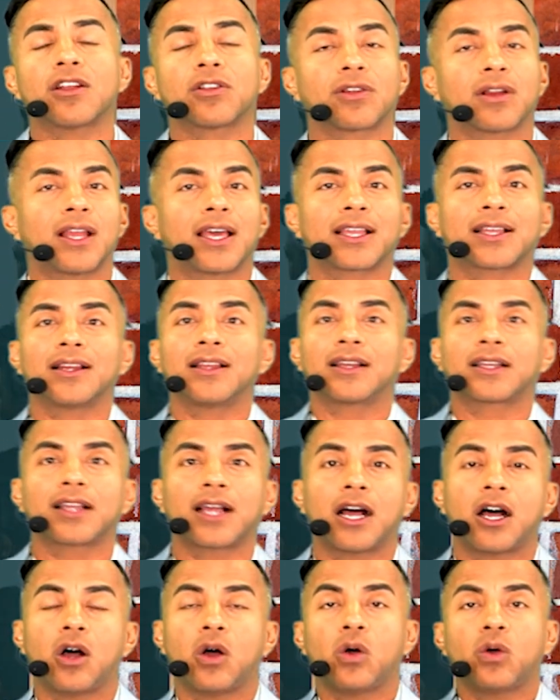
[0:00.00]
They're like, look,
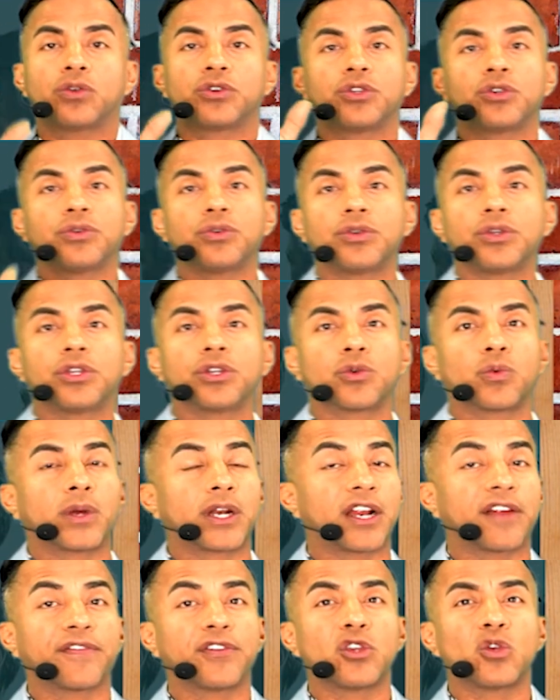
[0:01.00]
I'll do your
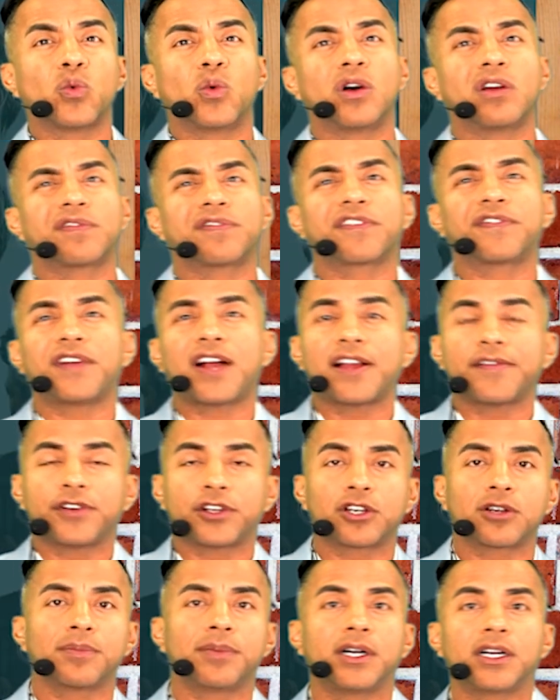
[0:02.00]
whatever you want for
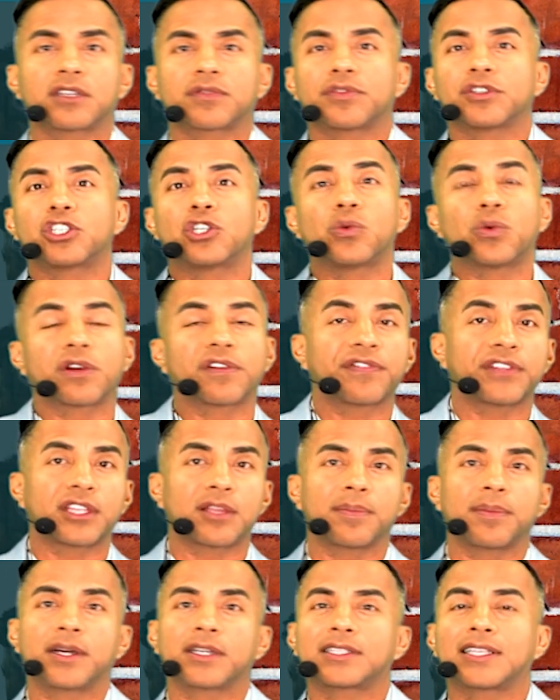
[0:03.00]
$500, for $250,
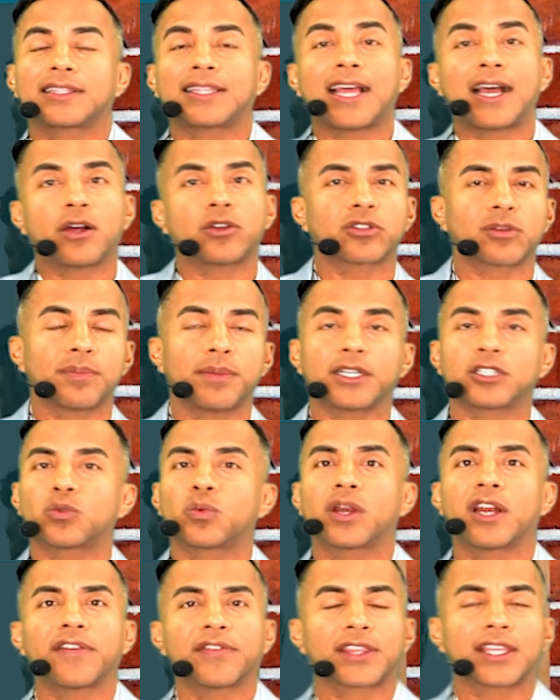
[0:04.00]
$1,000,
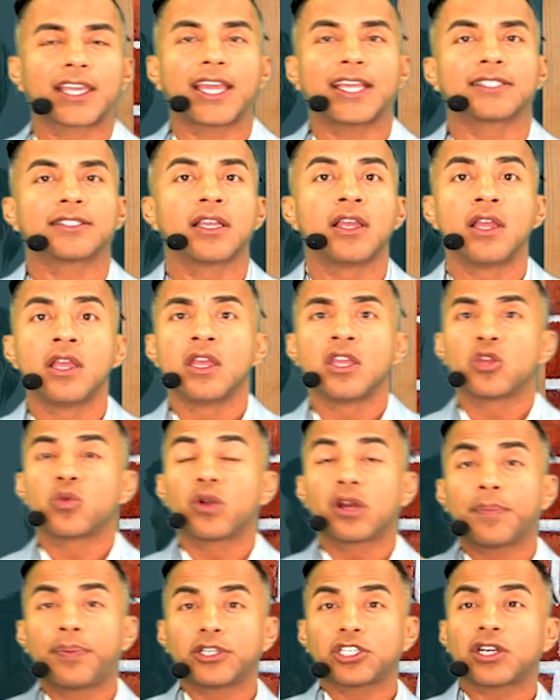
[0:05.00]
whatever the case. You want
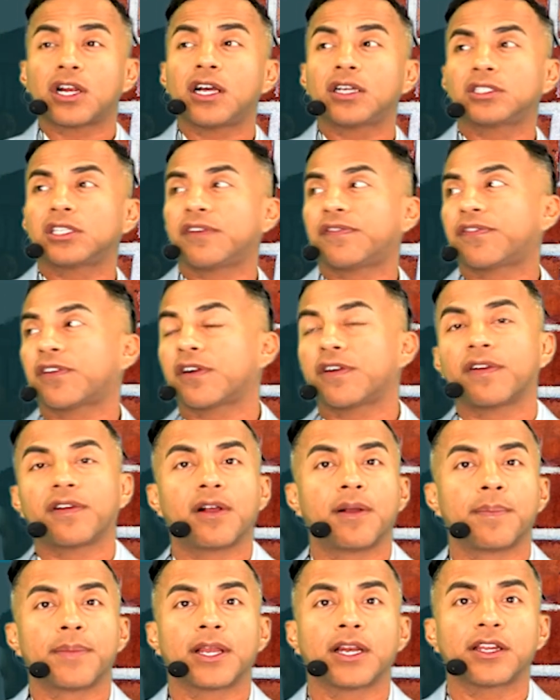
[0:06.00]
to put your house up for
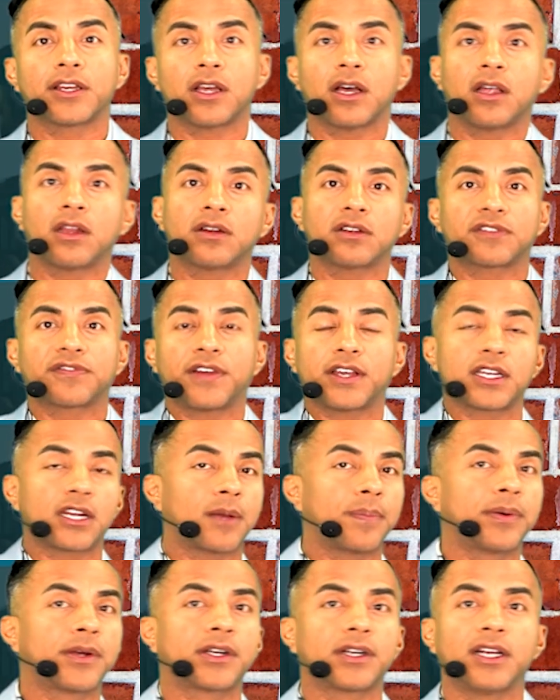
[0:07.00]
$1 million? Fine, I'll
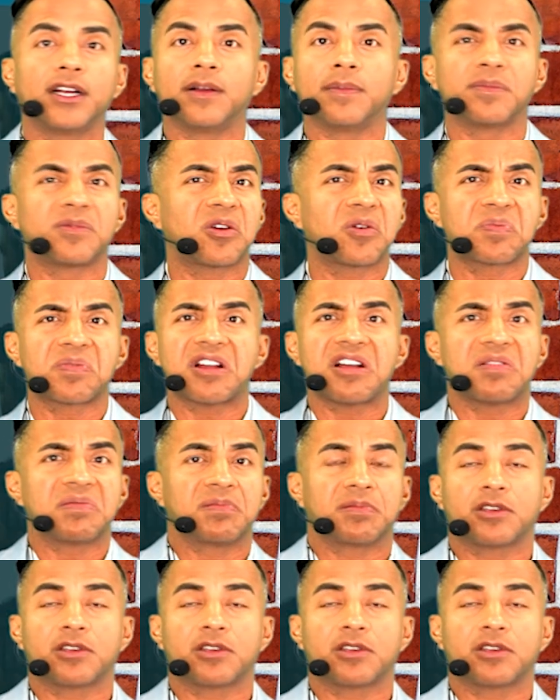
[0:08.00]
put it up. No problem.